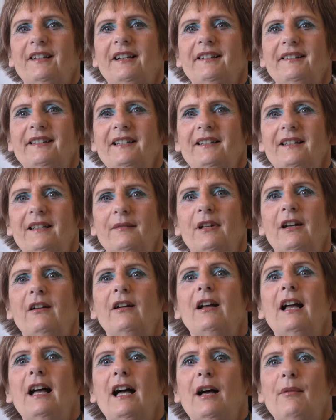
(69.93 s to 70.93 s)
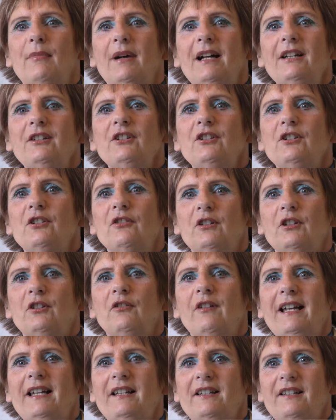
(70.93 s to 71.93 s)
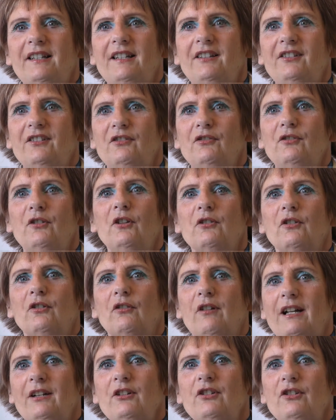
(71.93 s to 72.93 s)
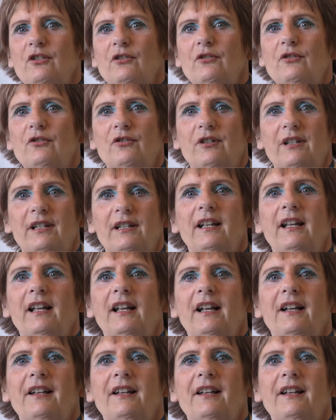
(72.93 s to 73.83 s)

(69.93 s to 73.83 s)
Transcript: and I say to them, now imagine you're in your 80s and you've got your grandchildren